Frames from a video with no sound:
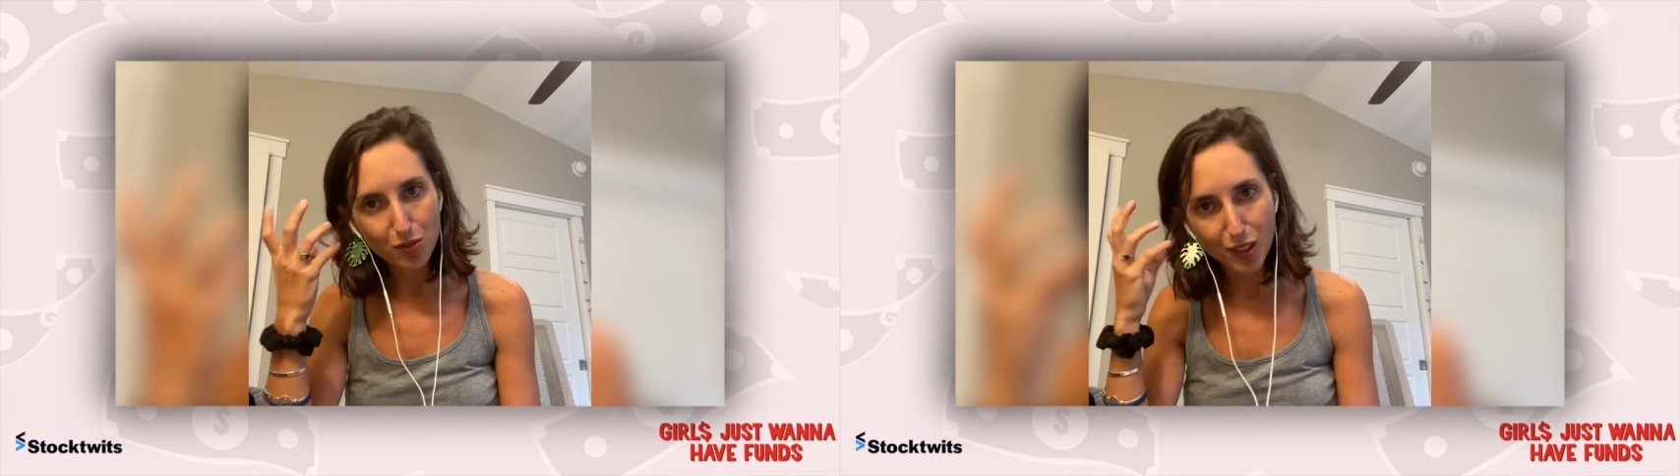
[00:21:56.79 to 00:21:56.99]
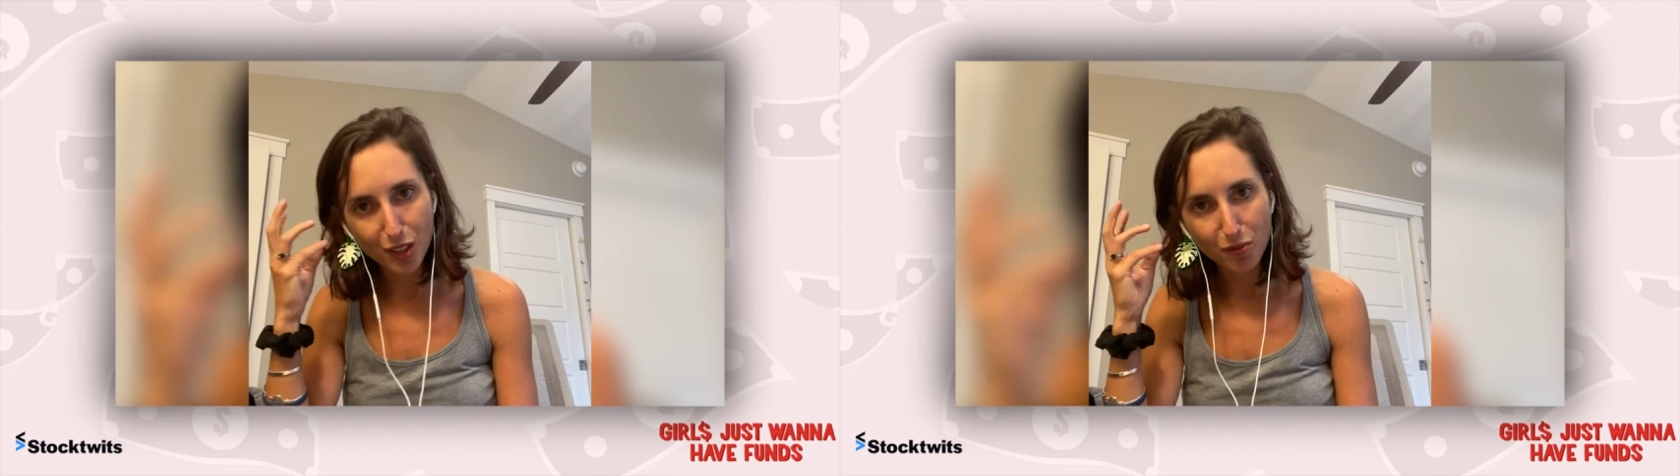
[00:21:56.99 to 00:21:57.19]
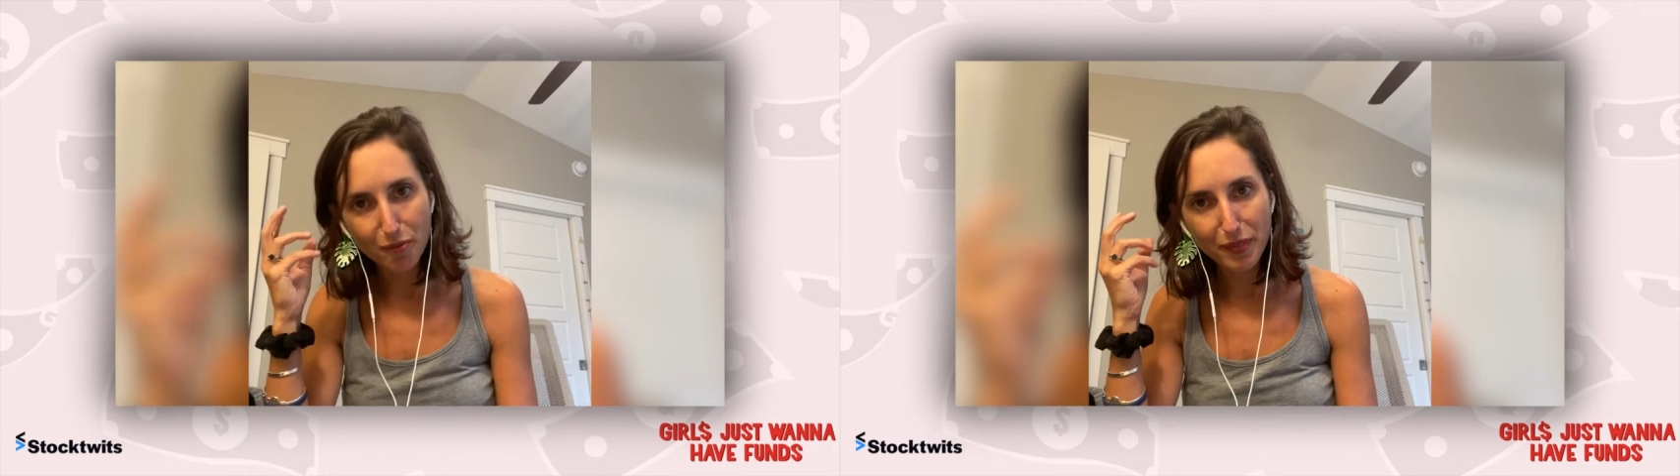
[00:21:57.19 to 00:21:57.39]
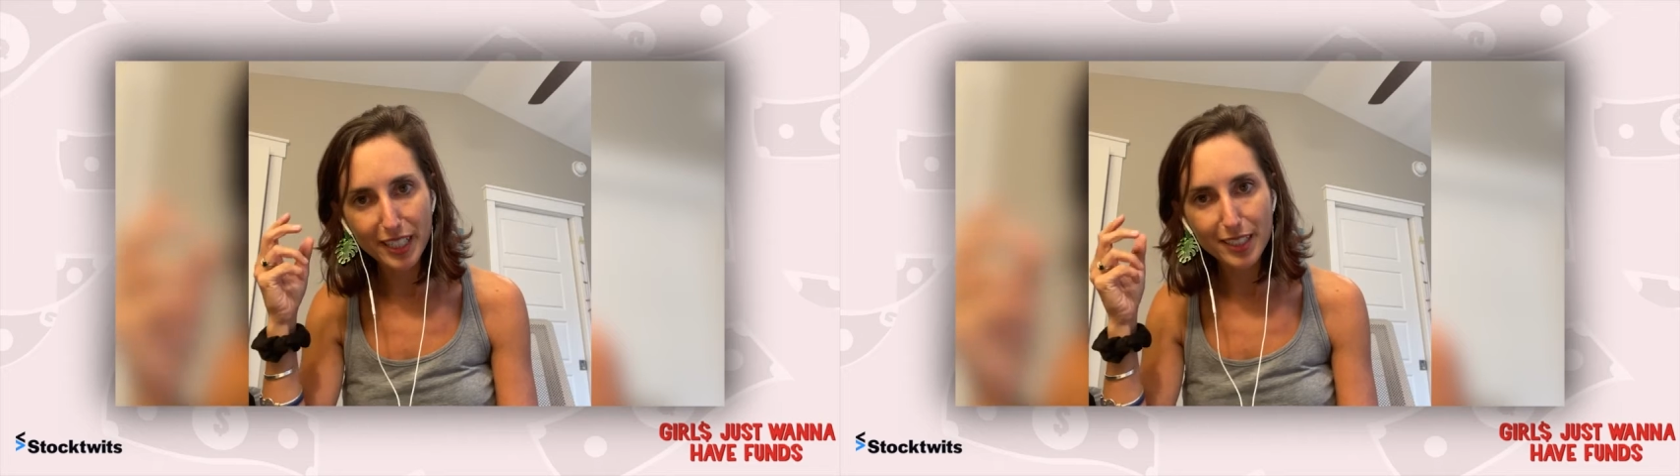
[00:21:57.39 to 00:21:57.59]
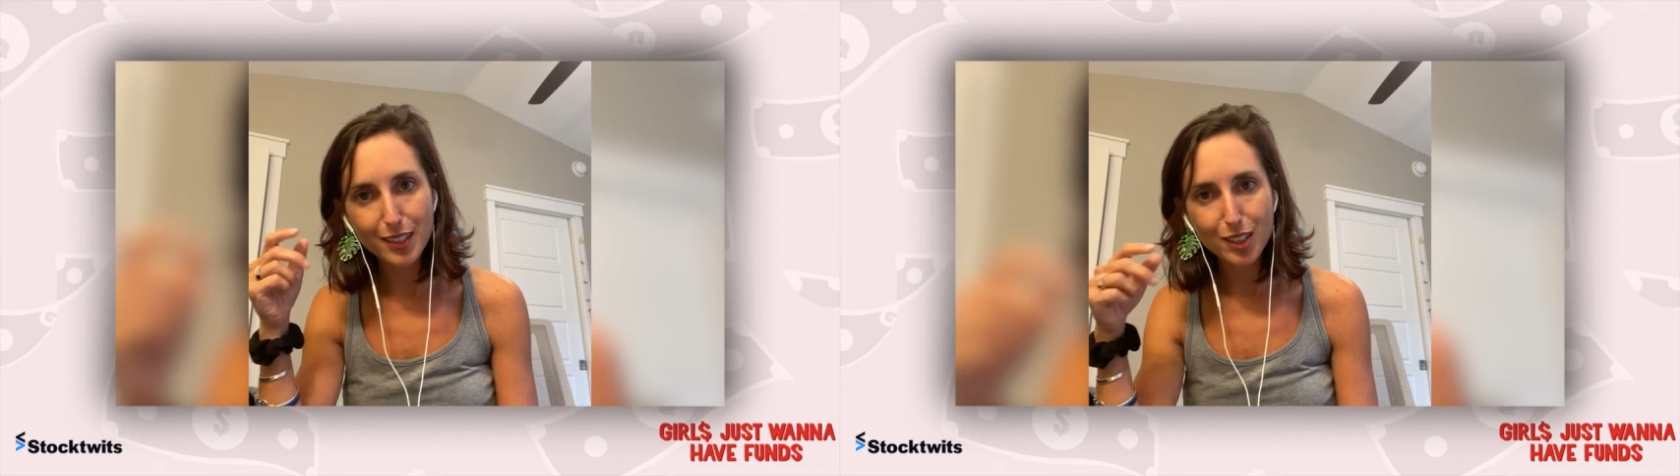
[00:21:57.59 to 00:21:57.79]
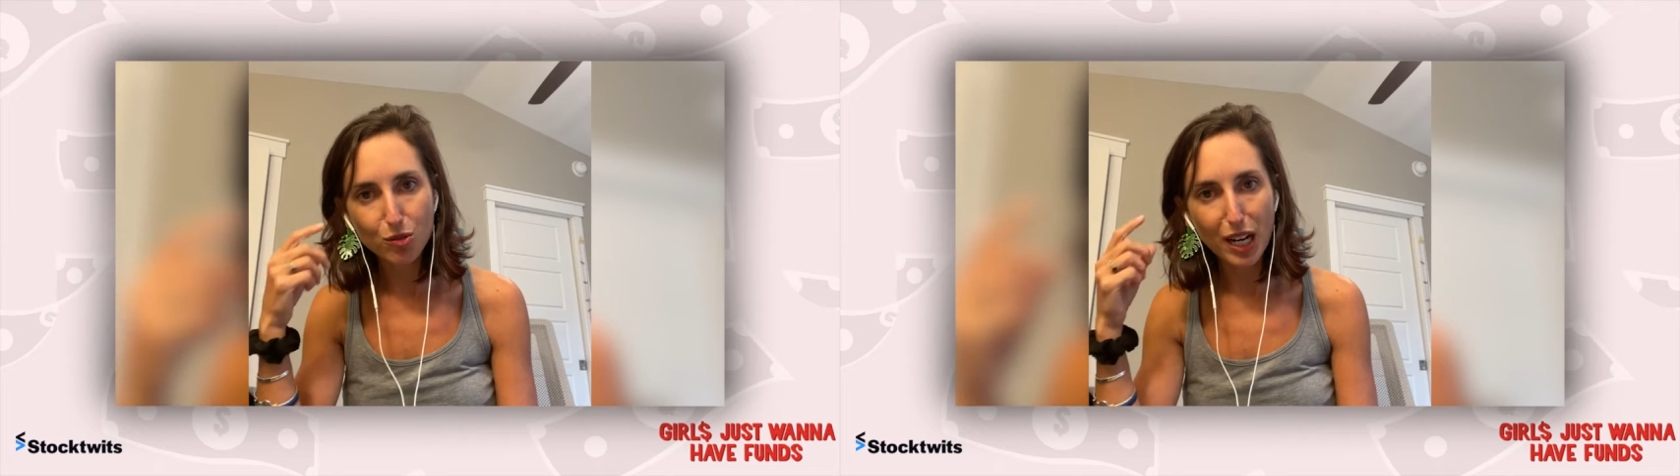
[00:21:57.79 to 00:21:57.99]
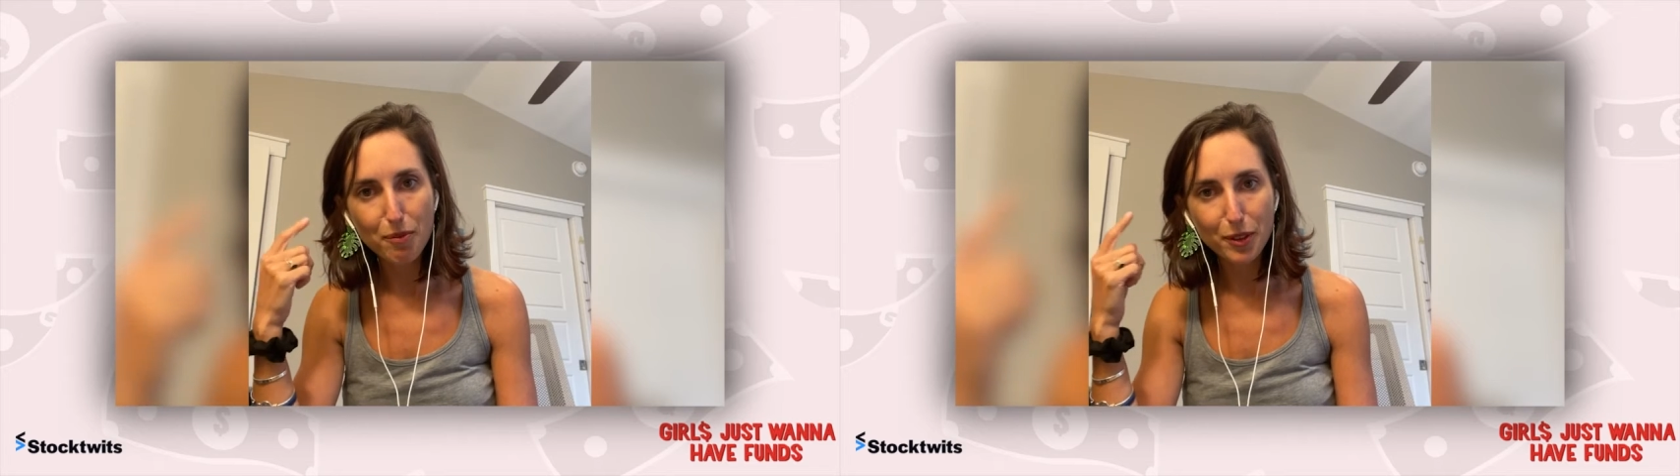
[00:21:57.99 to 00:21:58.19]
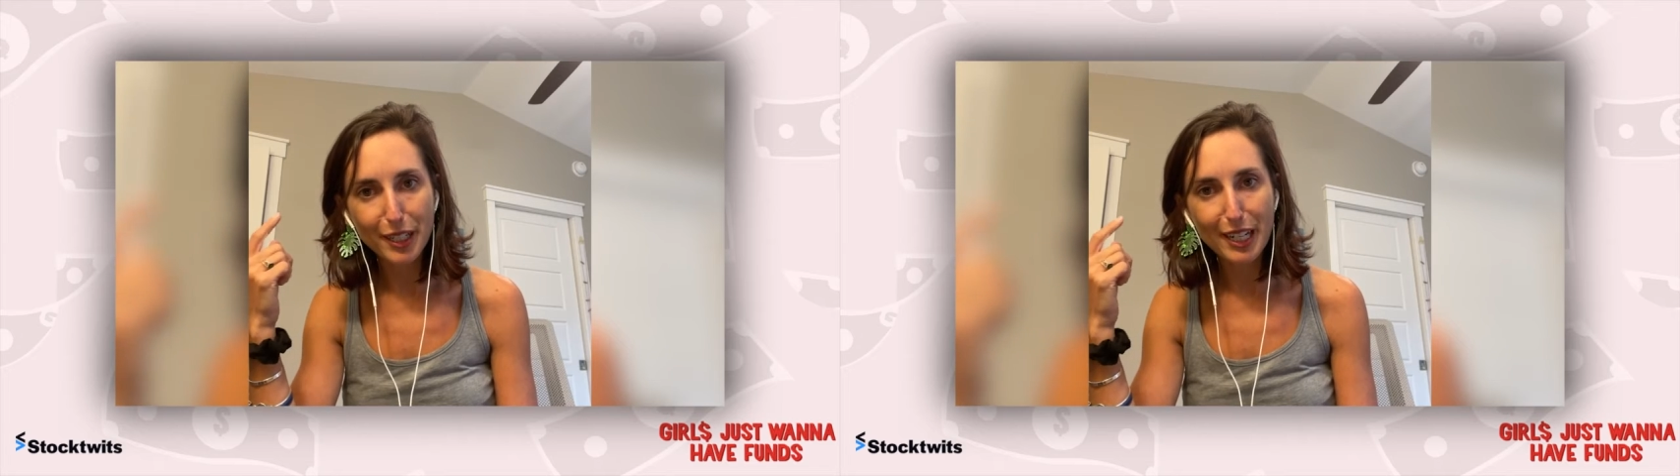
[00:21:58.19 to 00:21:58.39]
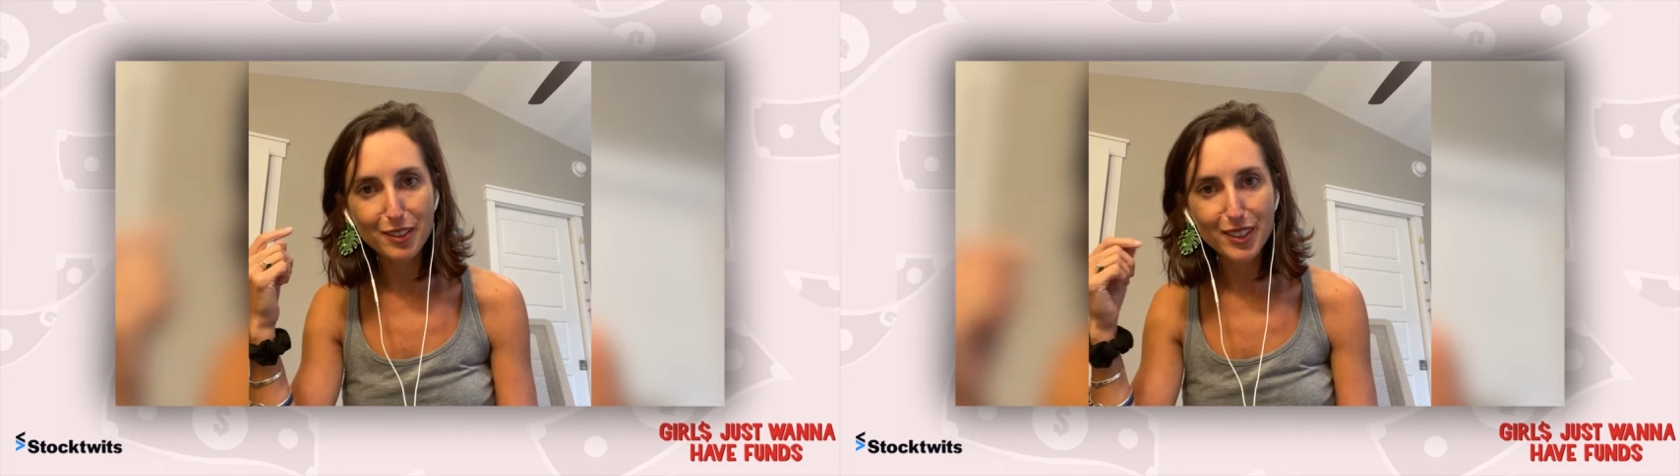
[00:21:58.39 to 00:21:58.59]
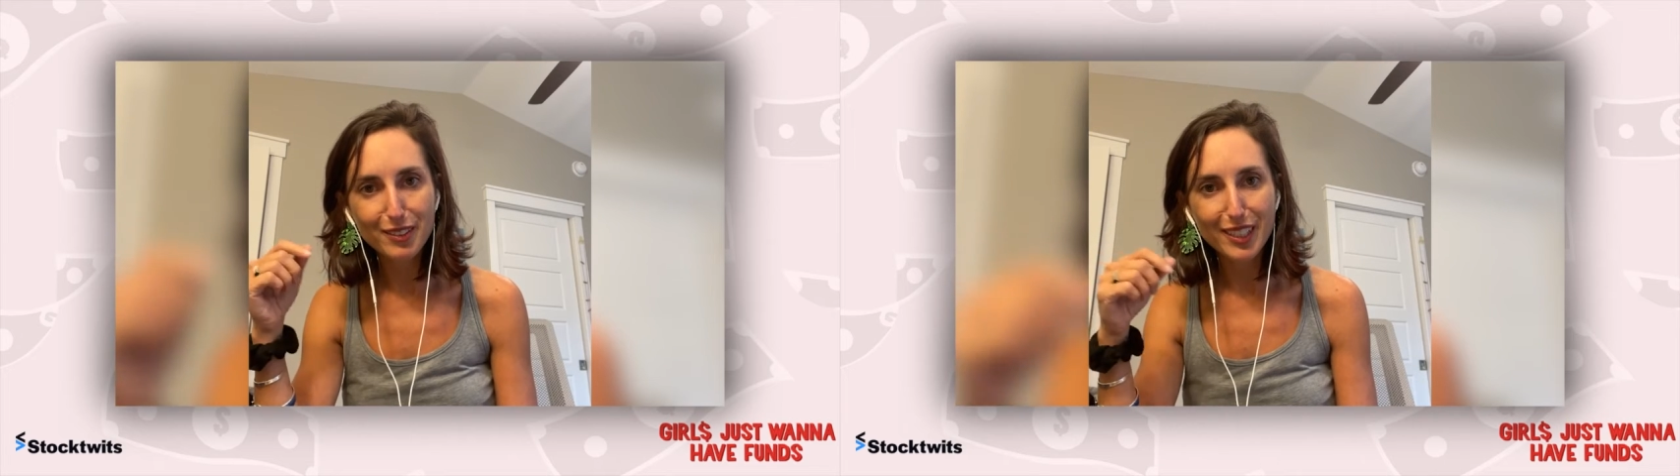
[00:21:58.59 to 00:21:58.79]
mind to wrap
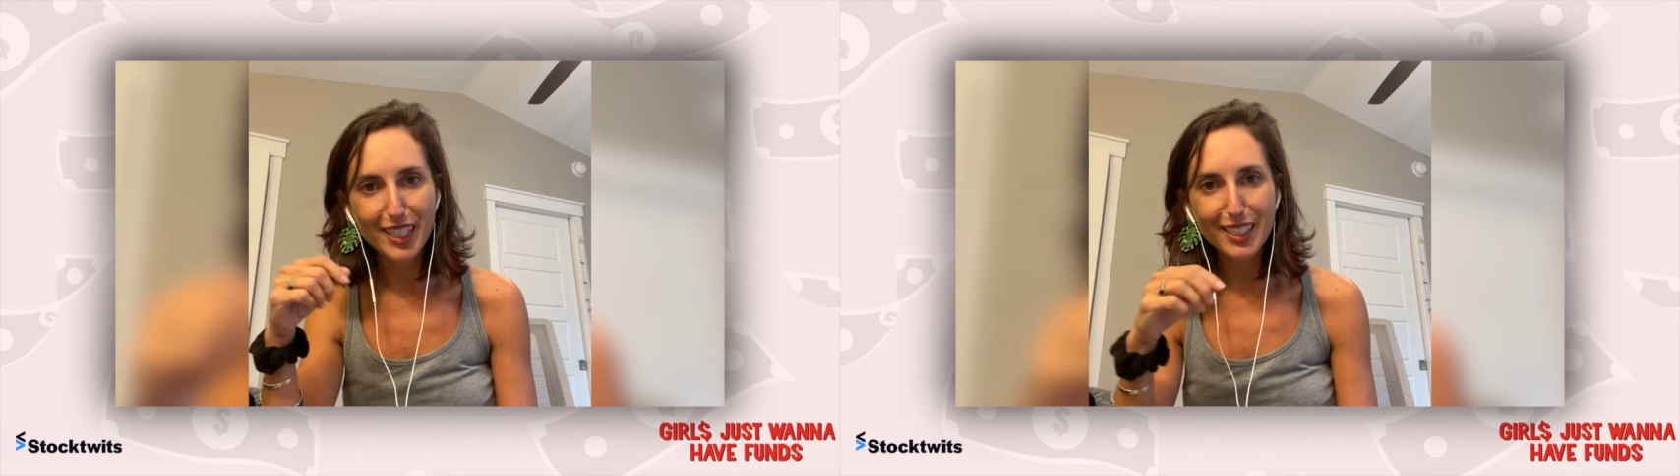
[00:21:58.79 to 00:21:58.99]
around, right?